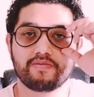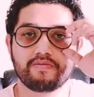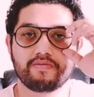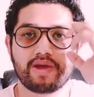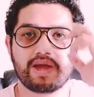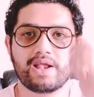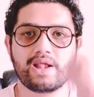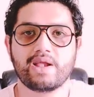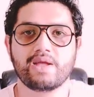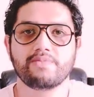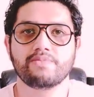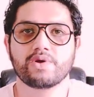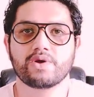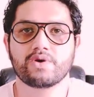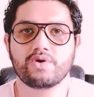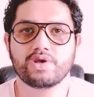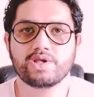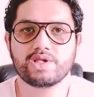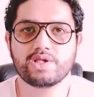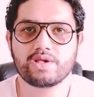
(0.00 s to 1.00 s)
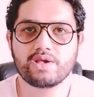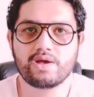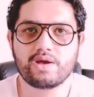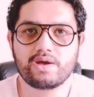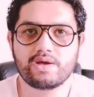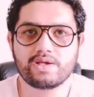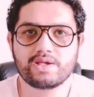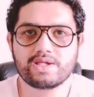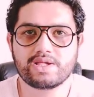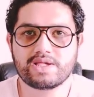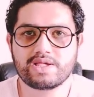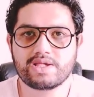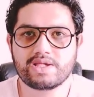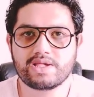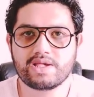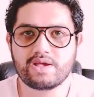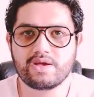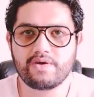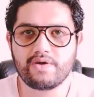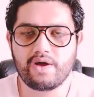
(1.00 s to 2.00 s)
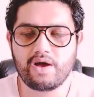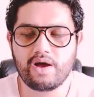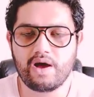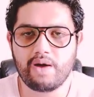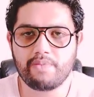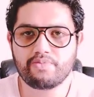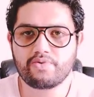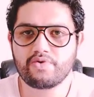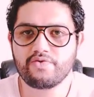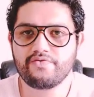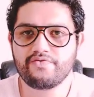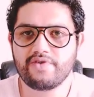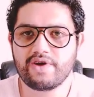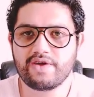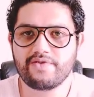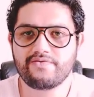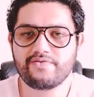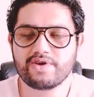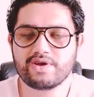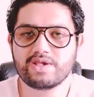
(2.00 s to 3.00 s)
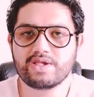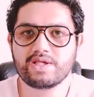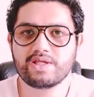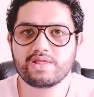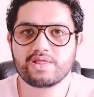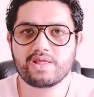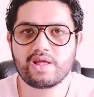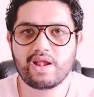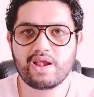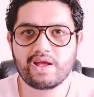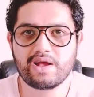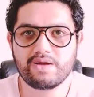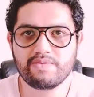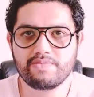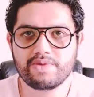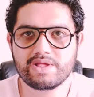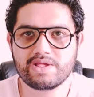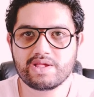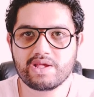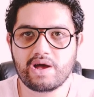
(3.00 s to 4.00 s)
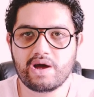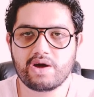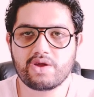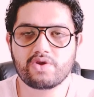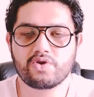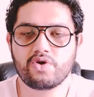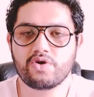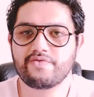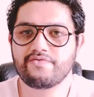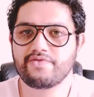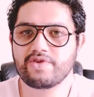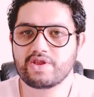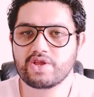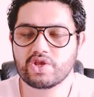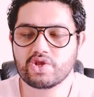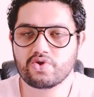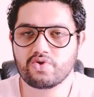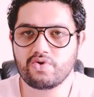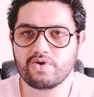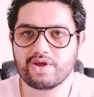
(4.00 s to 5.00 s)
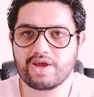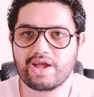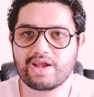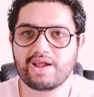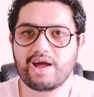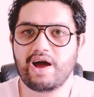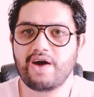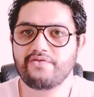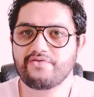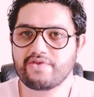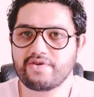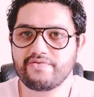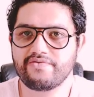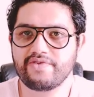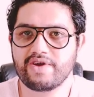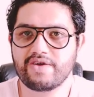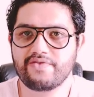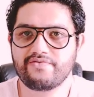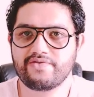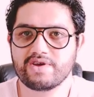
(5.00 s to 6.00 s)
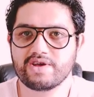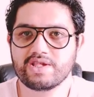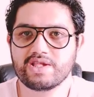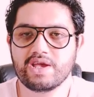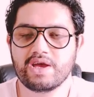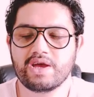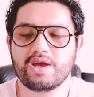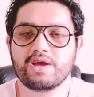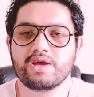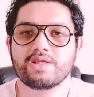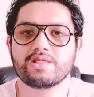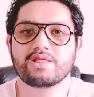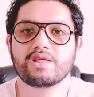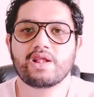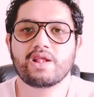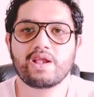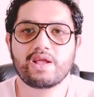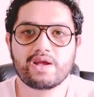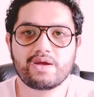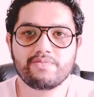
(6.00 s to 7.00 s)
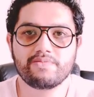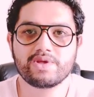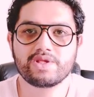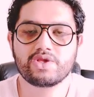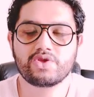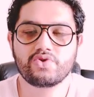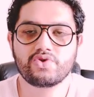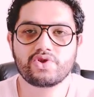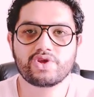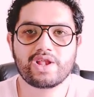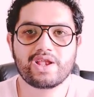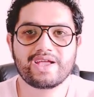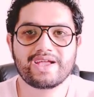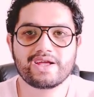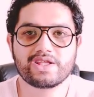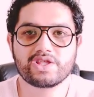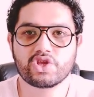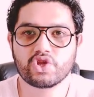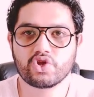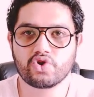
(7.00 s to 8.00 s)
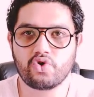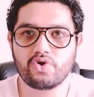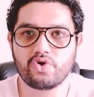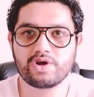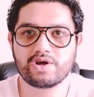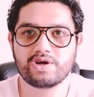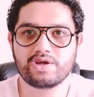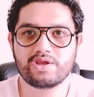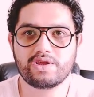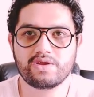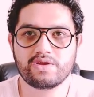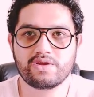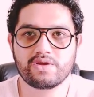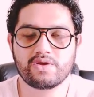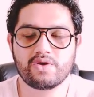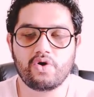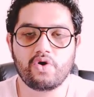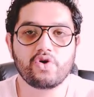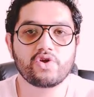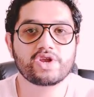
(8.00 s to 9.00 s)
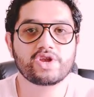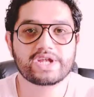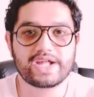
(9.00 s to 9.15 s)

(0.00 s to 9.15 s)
mainly because up to 5 years the ligaments are not very strong, and after 5 years the ligaments usually get stronger or